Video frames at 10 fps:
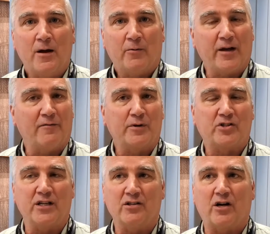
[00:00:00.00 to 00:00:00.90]
We have
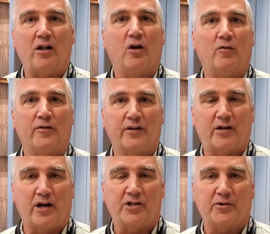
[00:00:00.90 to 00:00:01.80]
machines all over the
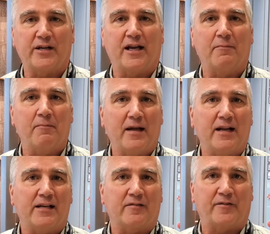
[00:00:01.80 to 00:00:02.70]
country in many
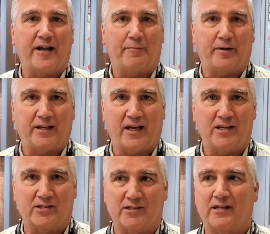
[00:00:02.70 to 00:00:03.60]
different
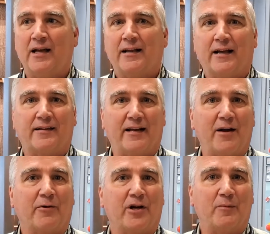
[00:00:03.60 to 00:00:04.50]
applications. Now today
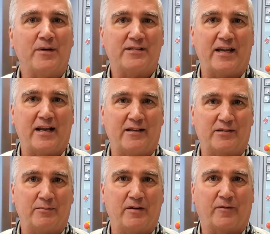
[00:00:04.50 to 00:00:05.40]
we're going to be sanding
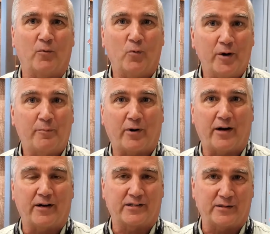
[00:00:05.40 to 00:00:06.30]
some different wood
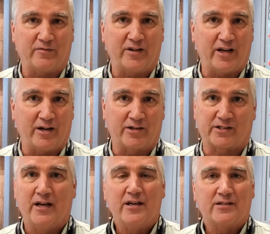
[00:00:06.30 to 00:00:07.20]
products, some veneers,
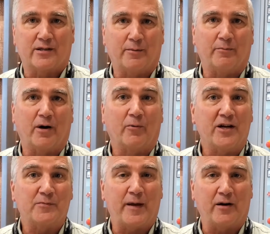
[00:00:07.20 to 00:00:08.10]
some
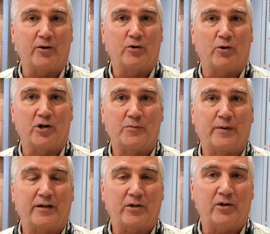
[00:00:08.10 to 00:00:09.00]
raised panel doors,
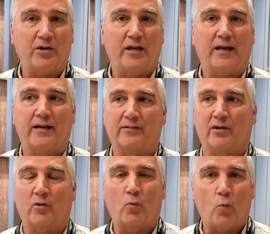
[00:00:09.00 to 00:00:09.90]
but Kundig has a
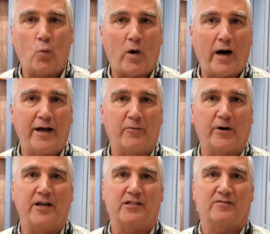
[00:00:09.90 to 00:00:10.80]
wide
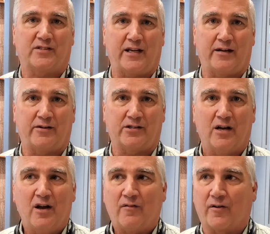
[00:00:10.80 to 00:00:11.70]
range of sanders
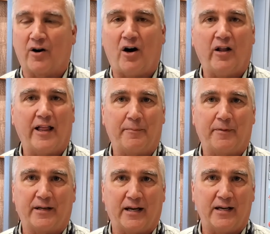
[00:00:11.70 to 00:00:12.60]
for all
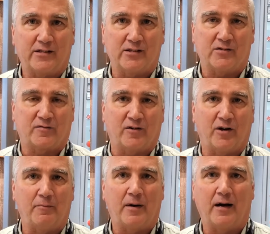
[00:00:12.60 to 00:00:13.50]
applications,
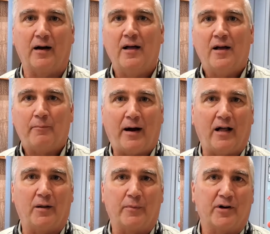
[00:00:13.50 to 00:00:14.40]
from
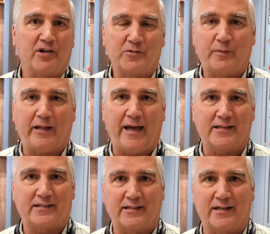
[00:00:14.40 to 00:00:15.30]
polymers,
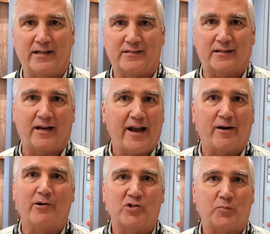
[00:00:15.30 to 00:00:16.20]
plastics,
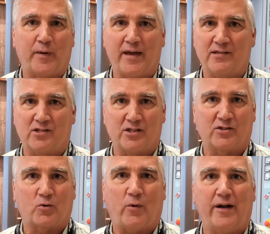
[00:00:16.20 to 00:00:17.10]
aerospace,
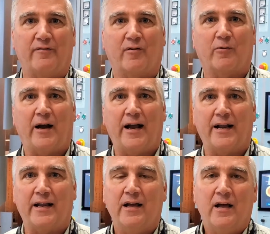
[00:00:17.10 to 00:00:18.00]
just quite a
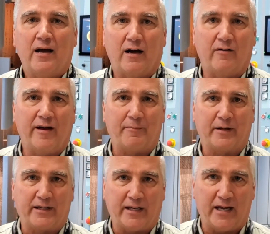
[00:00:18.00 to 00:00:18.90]
variety of
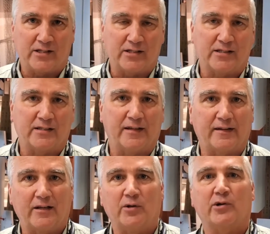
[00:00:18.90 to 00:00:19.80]
applications that
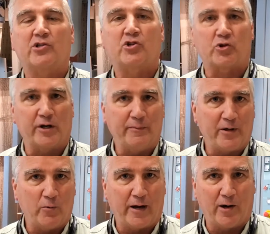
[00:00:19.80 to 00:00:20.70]
they do extremely
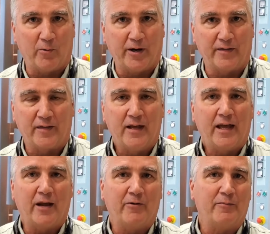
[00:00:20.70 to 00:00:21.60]
well with.
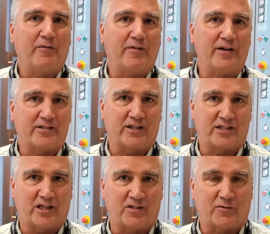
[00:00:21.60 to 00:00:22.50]
And we've been very
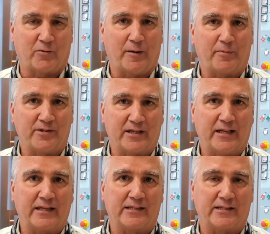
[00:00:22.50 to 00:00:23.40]
successful
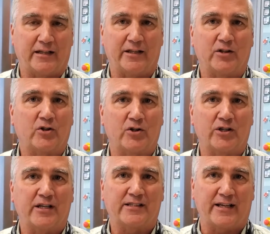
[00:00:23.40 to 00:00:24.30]
representing and selling the
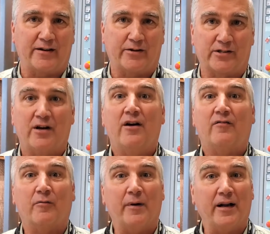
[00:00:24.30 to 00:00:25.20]
Kundig sanders
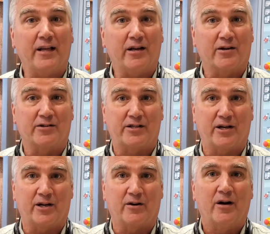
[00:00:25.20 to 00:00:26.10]
for many years
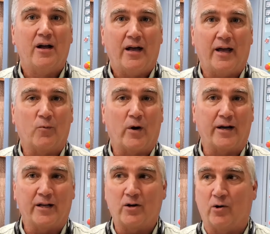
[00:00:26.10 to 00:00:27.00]
here at
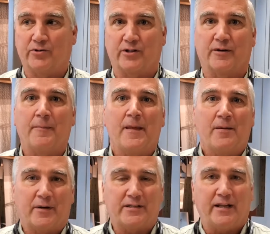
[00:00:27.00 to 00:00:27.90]
Weinig Holzer.
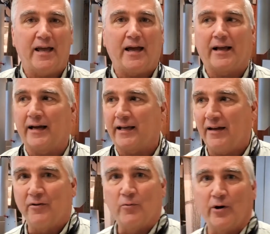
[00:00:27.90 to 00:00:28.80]
But today I got
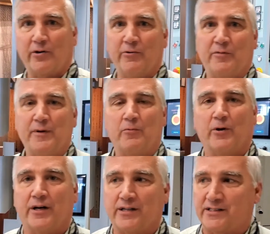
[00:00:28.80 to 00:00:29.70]
Kevin working with me. We're
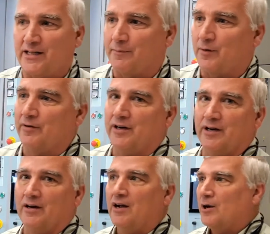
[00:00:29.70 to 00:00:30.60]
going to step over
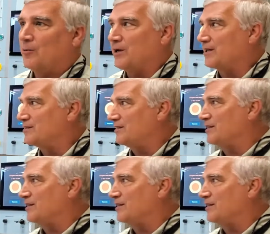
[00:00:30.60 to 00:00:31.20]
here where you can see the